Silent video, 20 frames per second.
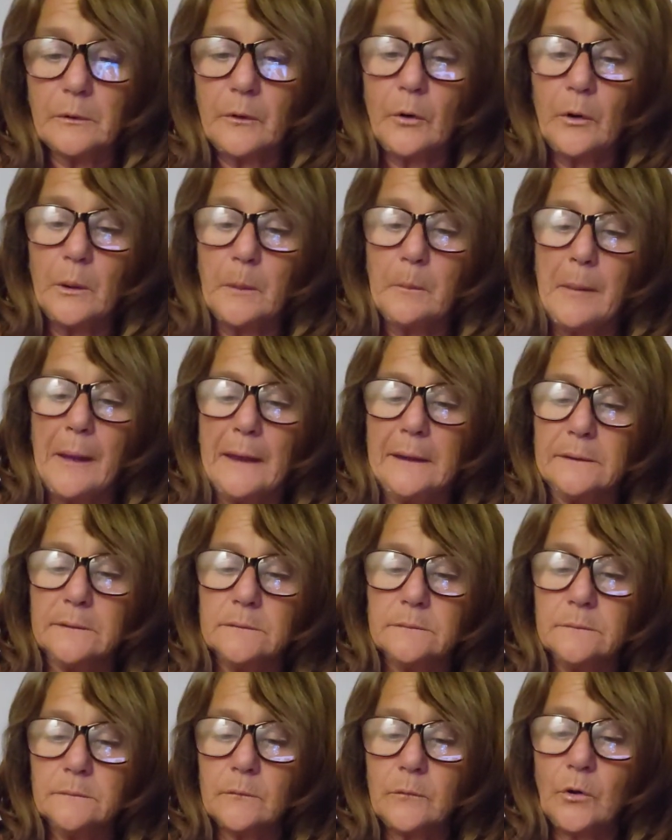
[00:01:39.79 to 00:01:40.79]
could have been.
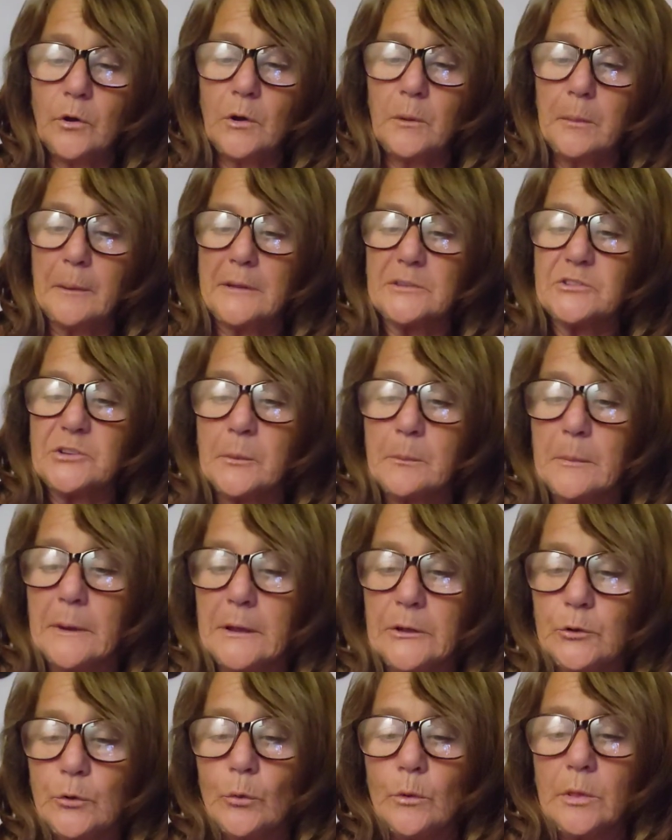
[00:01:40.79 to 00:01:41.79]
Could have been
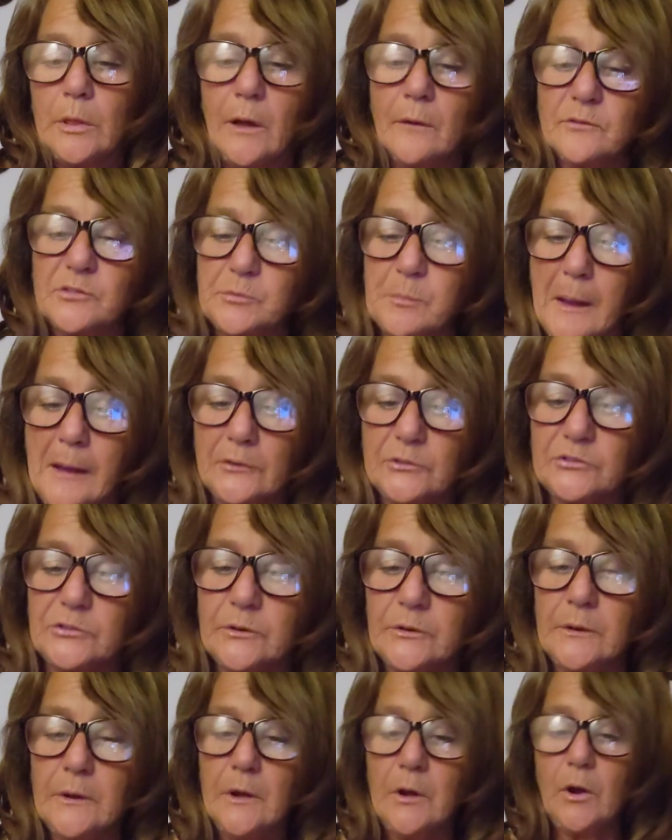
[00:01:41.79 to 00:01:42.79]
somebody doing love spells.